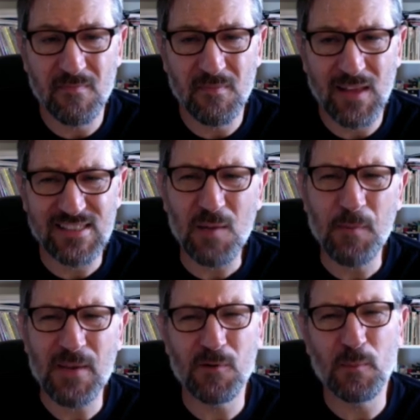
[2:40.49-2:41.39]
and some
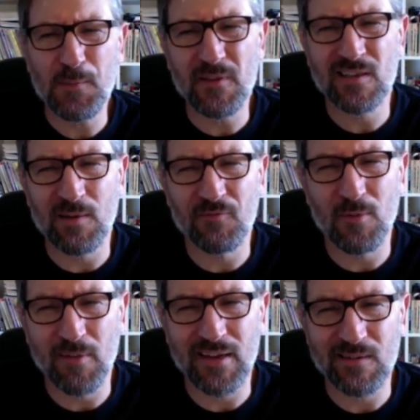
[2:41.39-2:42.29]
people that come
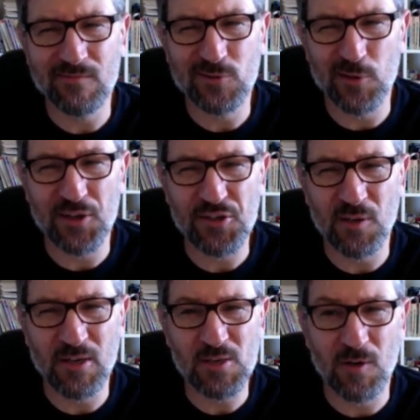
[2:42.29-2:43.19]
from like
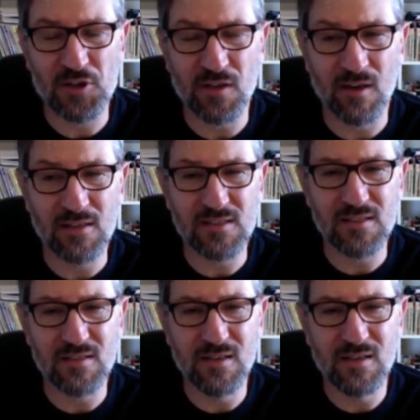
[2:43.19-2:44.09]
traditional mixed martial
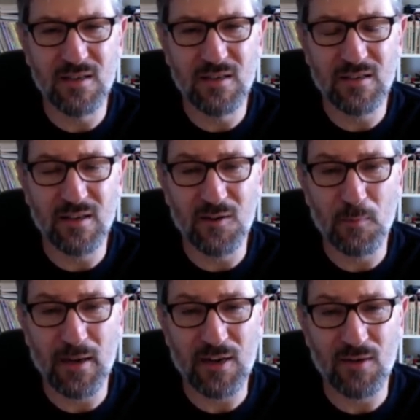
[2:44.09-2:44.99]
arts, you know,
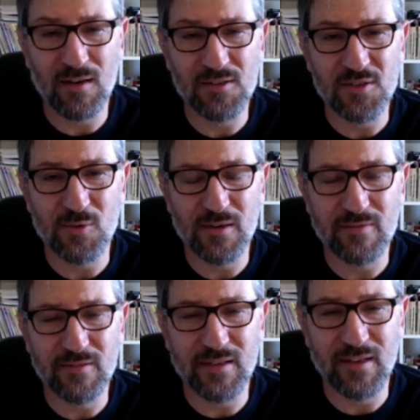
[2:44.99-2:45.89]
backgrounds or whatever,
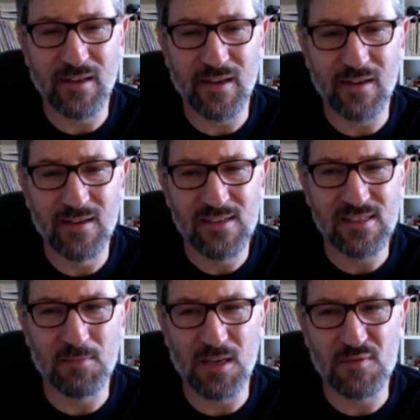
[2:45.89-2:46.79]
they
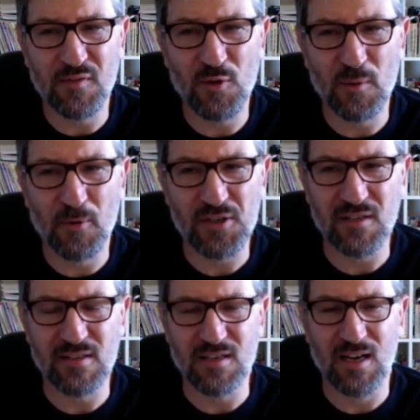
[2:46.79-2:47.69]
sometimes view the
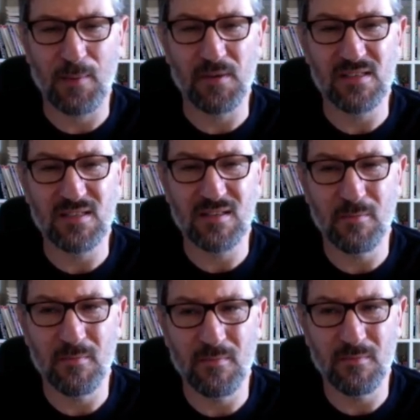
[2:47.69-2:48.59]
person on the top as,
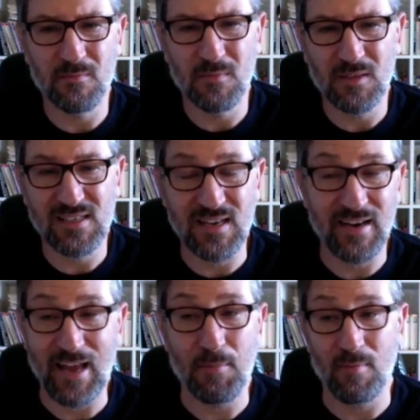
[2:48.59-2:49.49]
because in
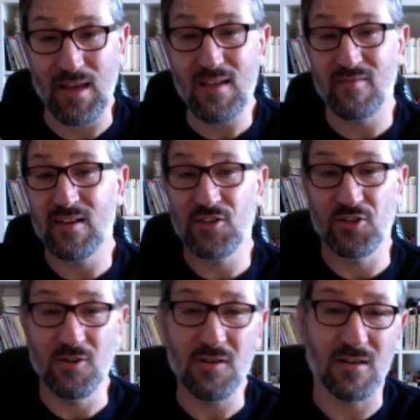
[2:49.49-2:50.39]
an MMA event,
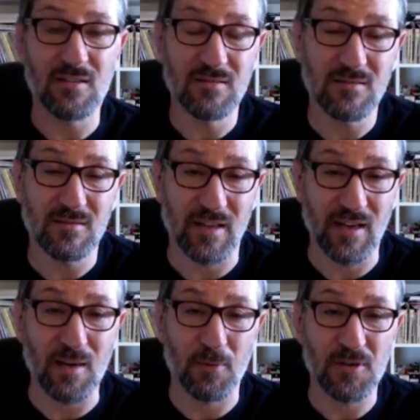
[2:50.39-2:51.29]
sure.
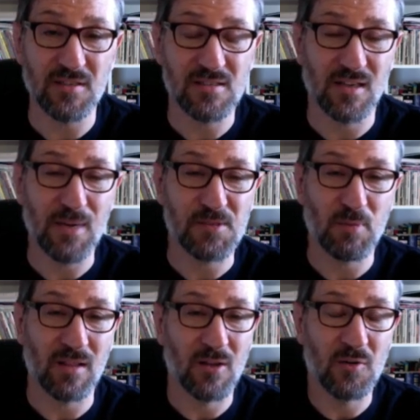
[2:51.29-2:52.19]
Yeah, person on top is
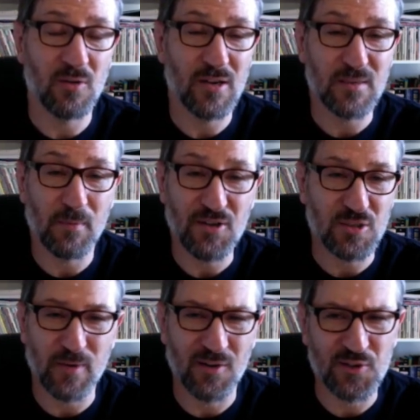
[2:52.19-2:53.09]
going to be loading away some
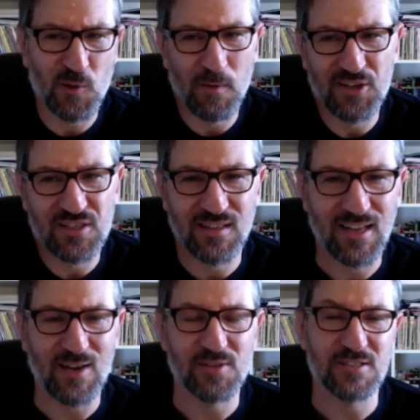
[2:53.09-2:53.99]
punches, but here's no punches
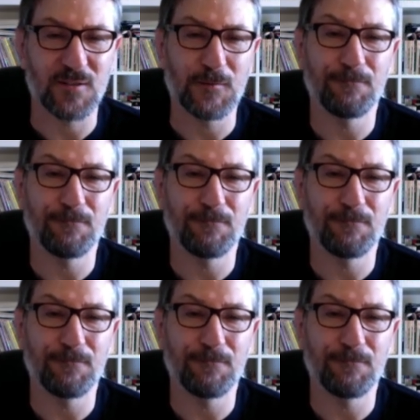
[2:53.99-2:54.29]
allowed, so